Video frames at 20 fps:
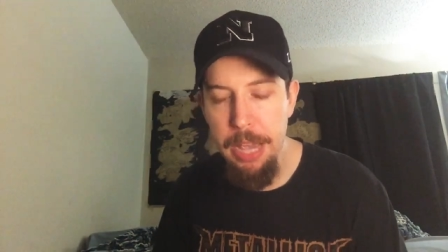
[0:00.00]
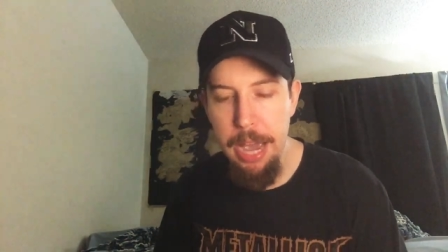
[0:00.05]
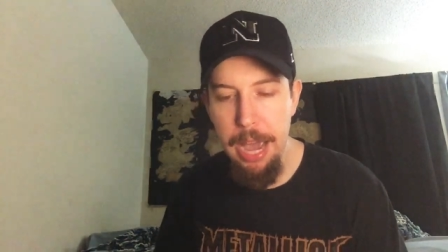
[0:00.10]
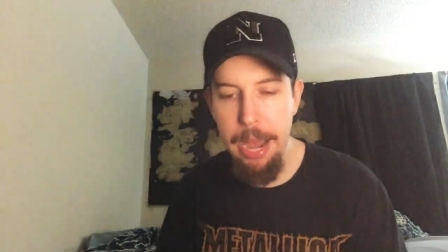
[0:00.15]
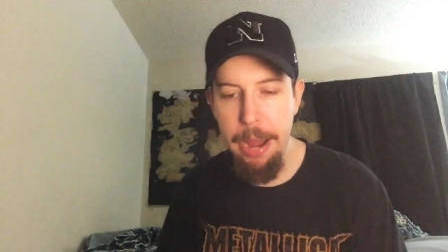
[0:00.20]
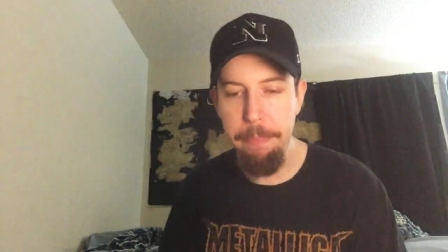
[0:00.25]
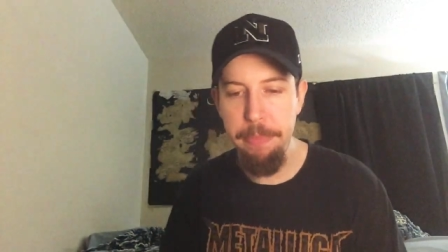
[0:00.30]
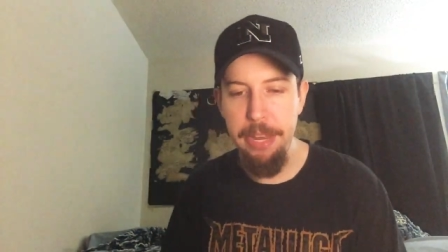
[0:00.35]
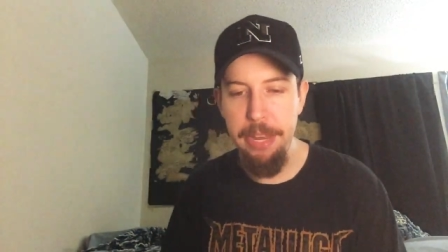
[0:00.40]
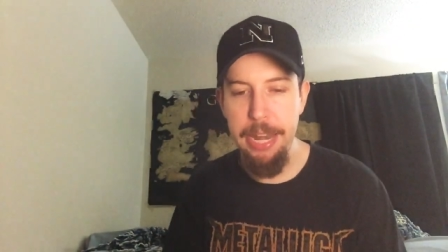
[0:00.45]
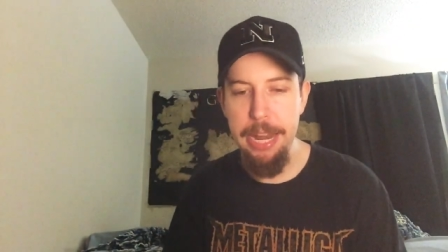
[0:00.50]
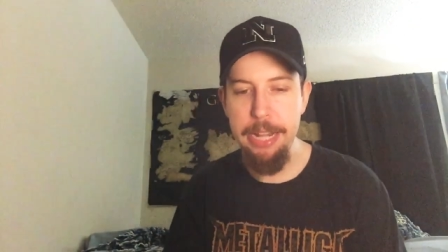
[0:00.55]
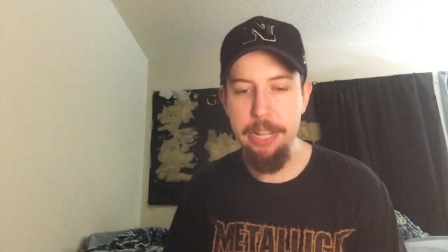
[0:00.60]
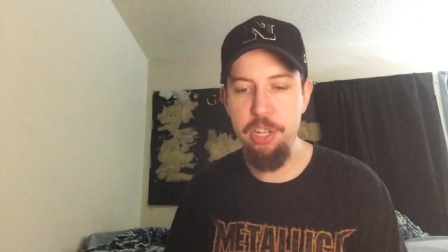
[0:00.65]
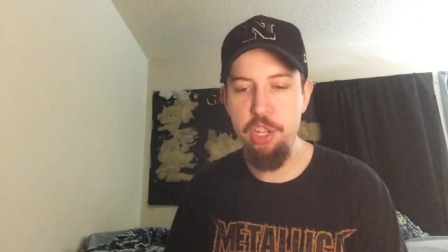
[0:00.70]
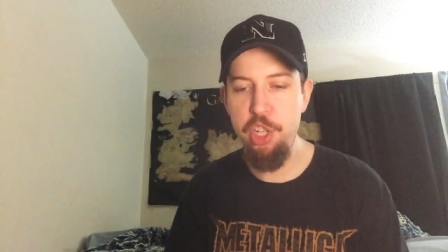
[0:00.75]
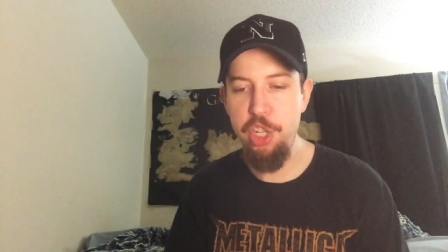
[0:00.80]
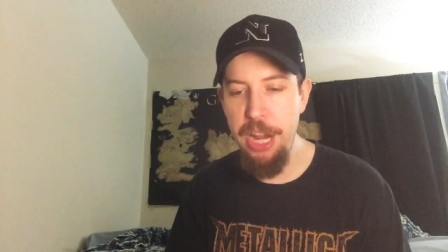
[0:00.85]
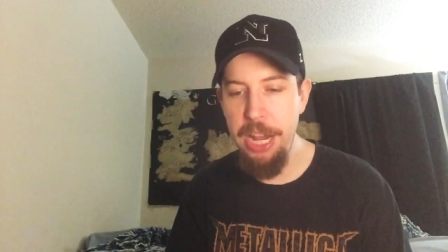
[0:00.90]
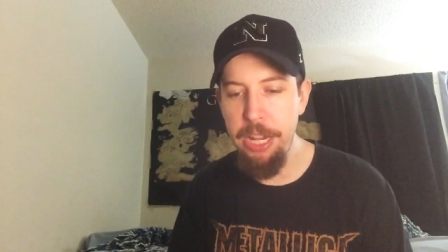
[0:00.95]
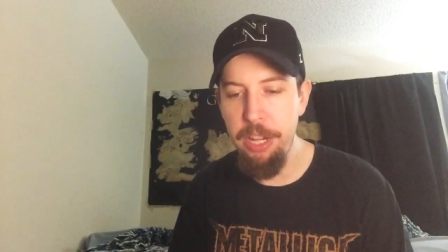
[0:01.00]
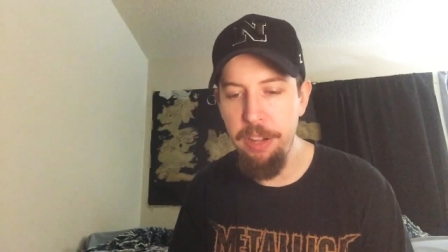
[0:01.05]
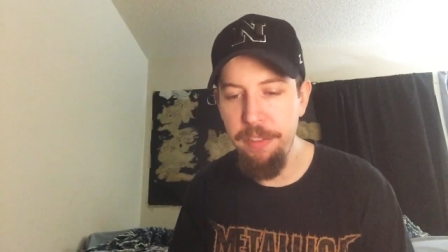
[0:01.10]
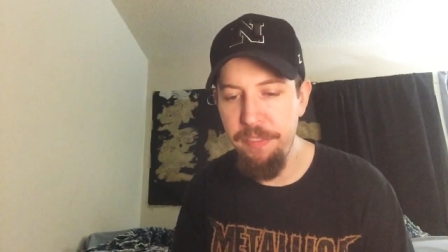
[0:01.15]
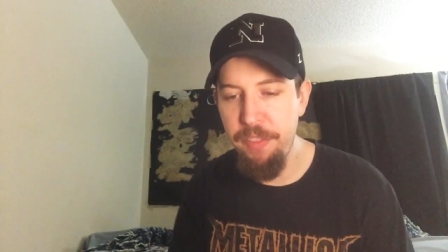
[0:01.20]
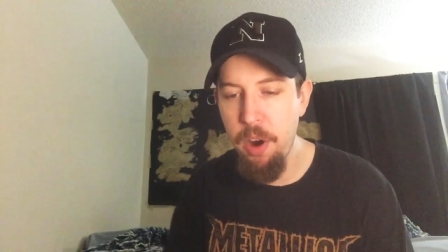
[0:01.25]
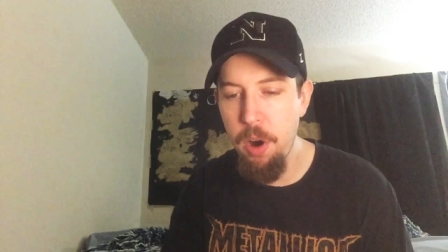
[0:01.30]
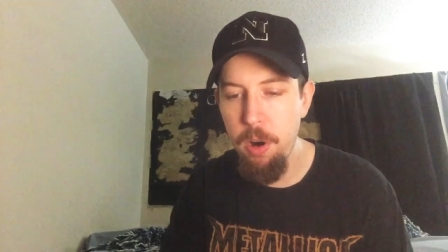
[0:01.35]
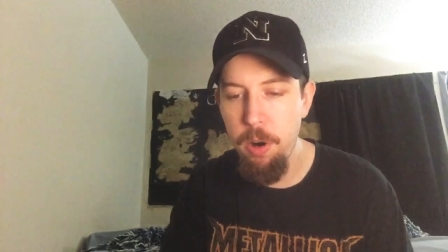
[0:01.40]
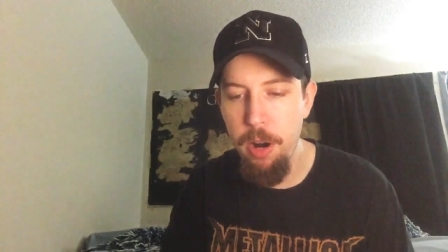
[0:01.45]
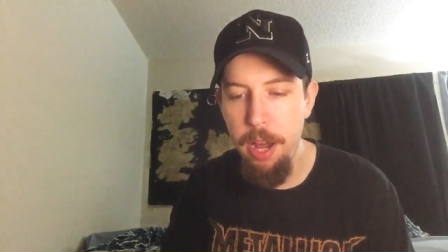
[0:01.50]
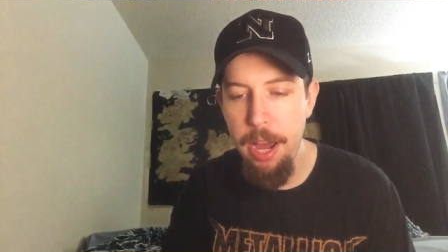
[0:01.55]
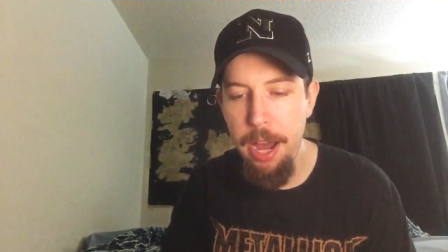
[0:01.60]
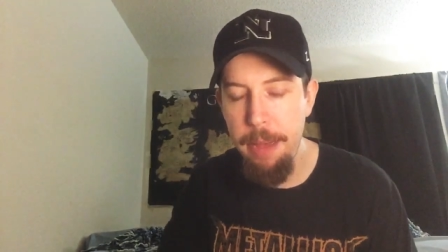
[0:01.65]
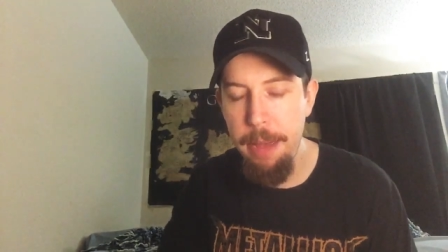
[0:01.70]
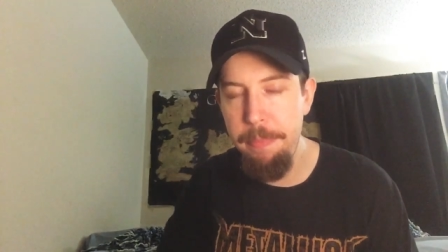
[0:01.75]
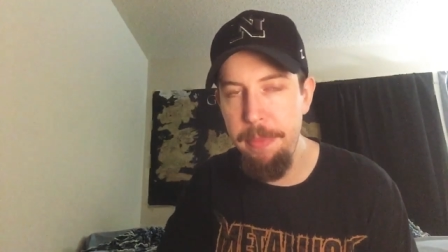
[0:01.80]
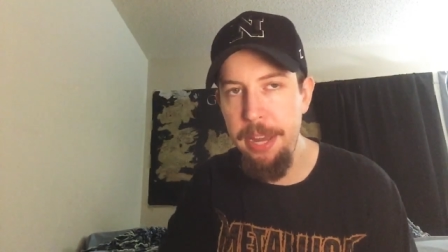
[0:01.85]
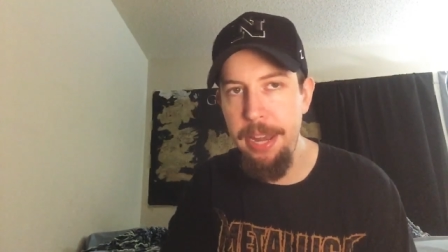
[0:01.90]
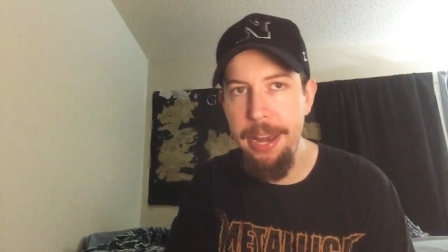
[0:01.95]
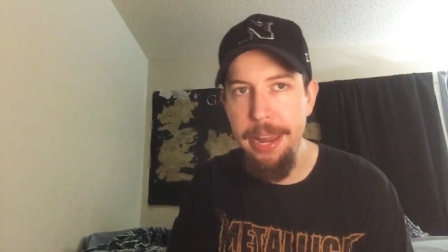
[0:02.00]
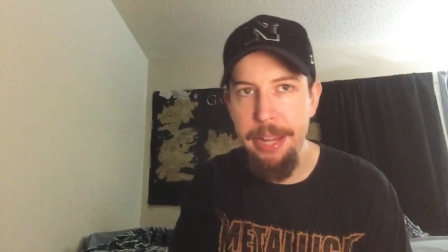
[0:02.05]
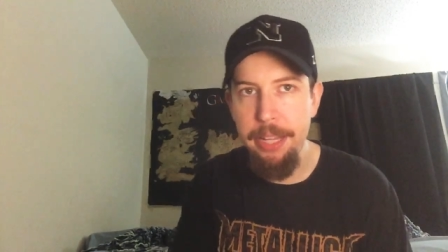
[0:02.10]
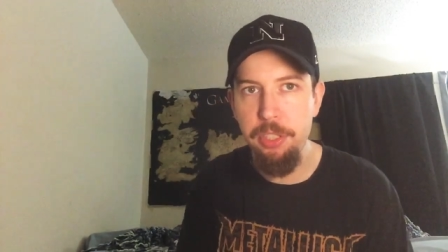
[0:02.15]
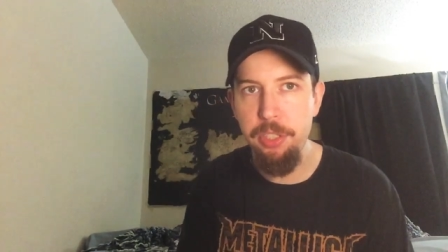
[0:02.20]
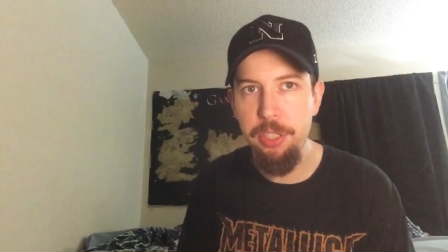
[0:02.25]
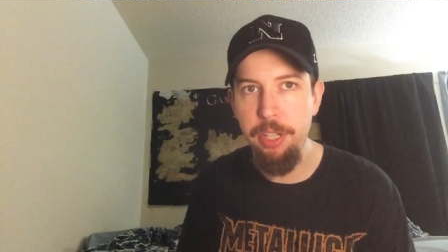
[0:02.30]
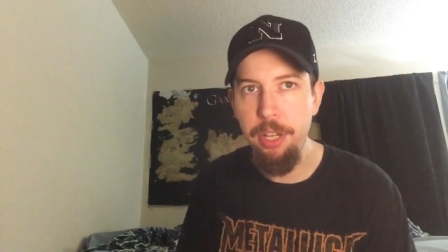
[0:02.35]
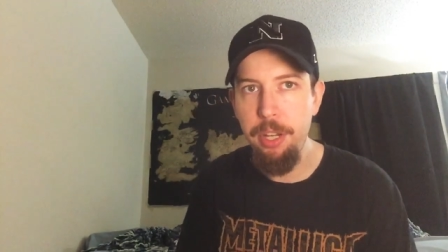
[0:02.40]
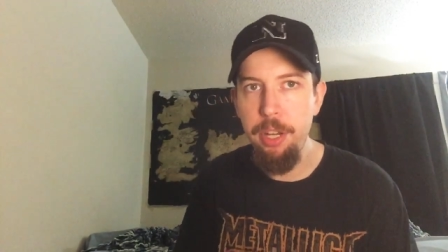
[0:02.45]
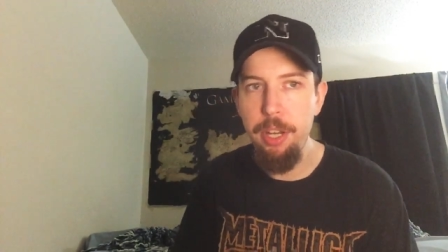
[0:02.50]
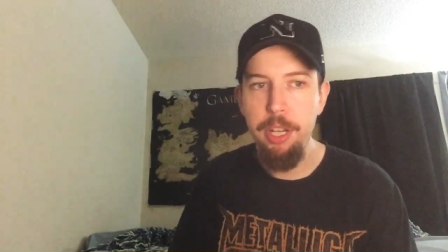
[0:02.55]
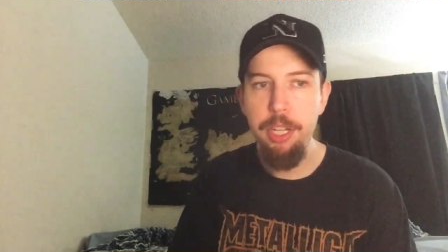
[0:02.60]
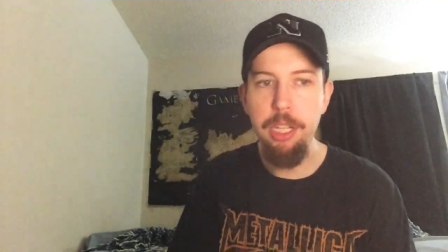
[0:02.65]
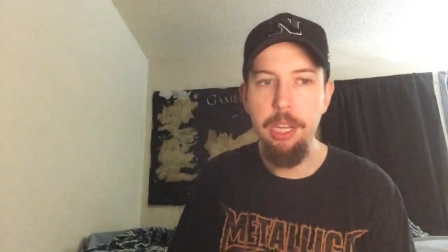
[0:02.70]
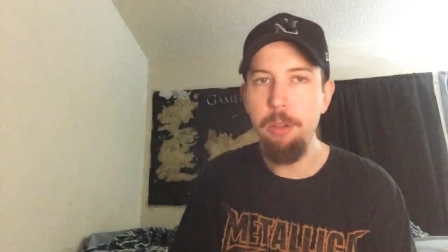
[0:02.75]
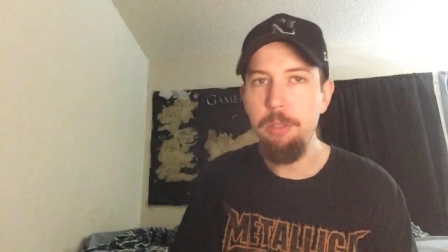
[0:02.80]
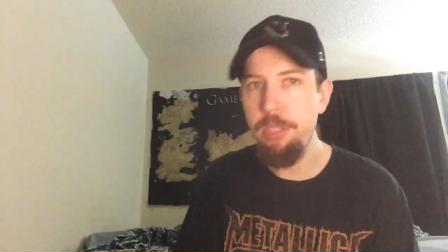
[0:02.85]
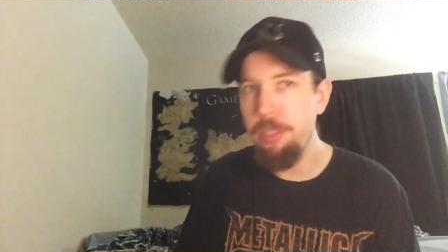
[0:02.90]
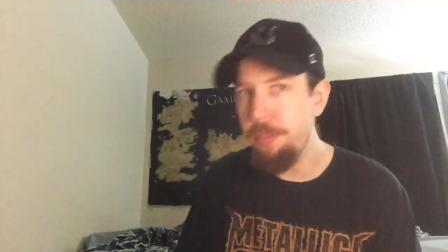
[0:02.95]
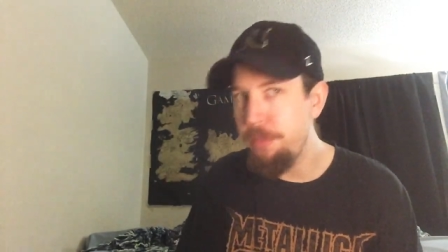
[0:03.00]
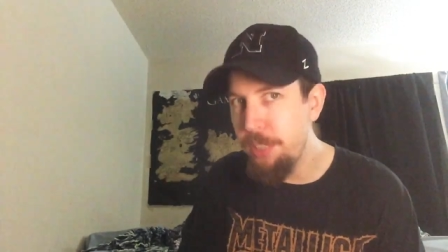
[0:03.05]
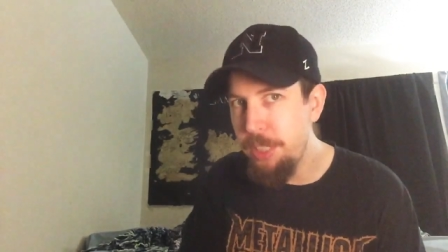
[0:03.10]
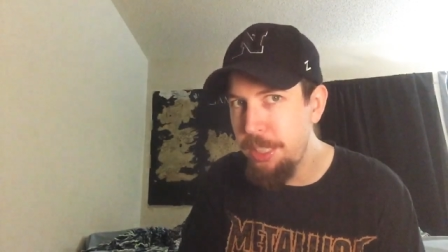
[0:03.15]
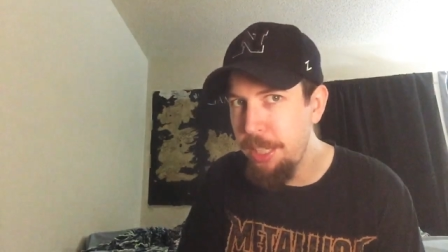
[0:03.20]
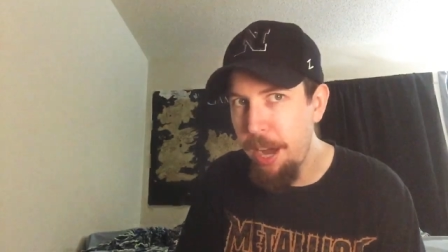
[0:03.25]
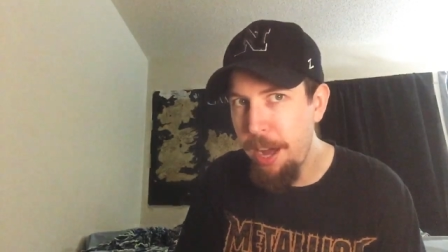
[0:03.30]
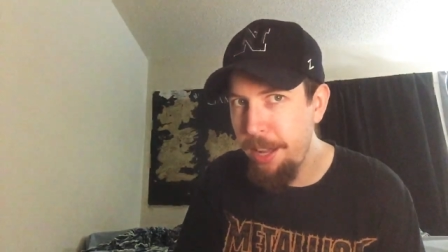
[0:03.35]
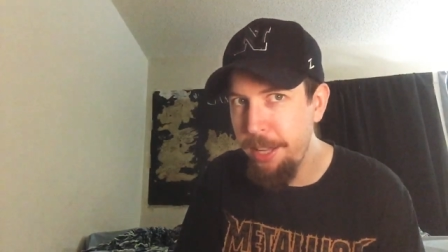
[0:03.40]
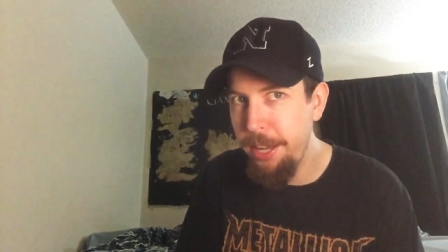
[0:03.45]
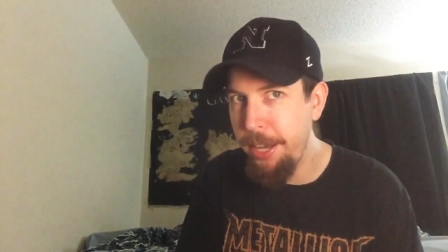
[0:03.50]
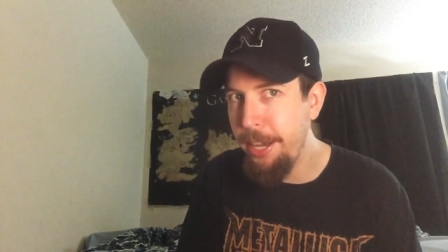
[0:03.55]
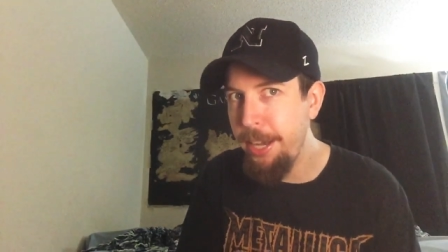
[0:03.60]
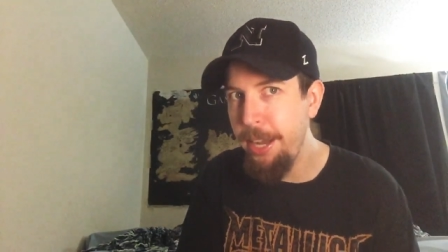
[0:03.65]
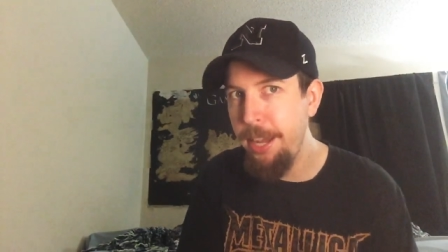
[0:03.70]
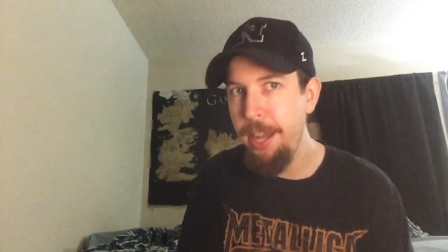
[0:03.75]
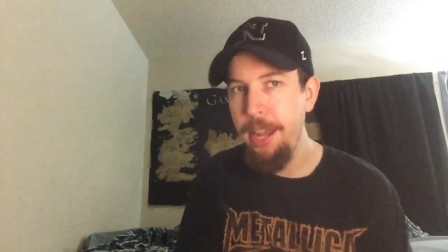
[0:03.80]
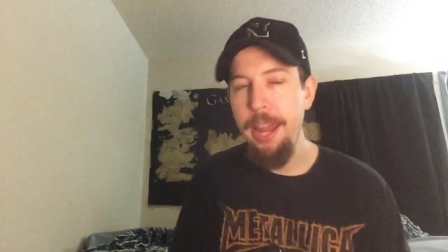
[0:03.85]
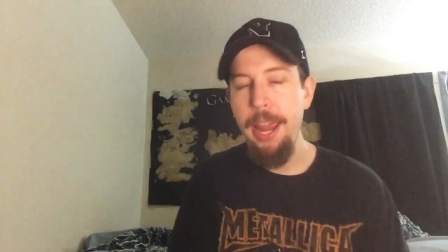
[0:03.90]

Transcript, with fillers: I'm the next Che Guevara. I'm the next Joseph Stalin.